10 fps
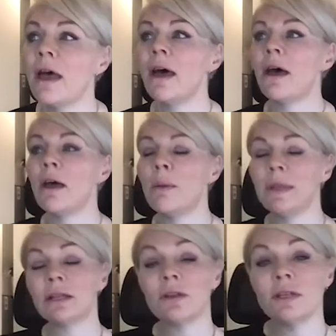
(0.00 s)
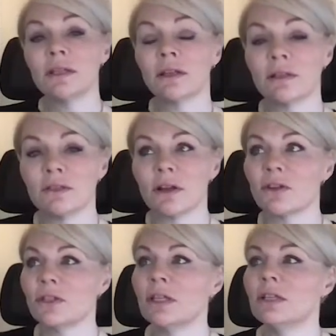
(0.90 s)
including the
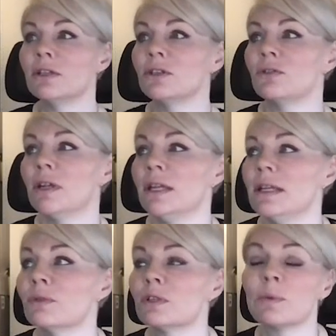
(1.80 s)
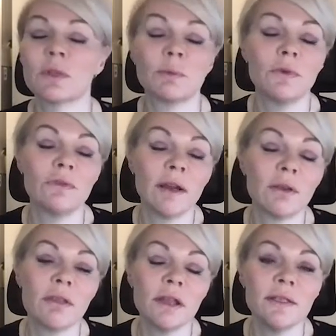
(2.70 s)
construction industry, is responsible for around
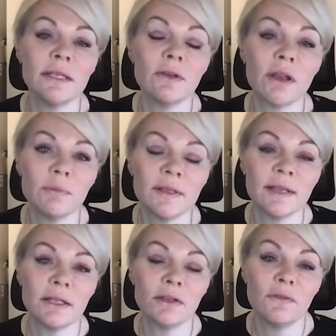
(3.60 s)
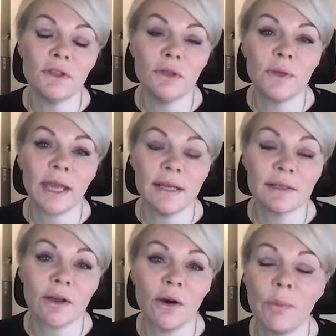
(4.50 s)
39% of the UK's
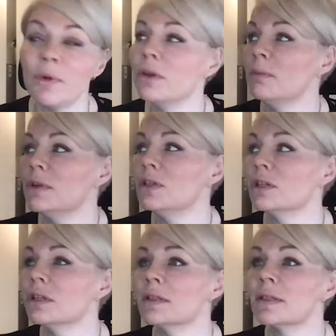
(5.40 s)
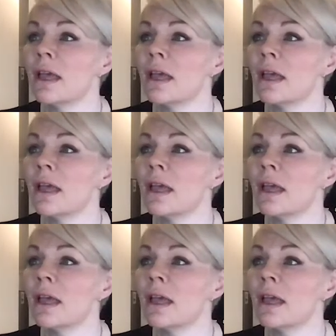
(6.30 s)
carbon emissions.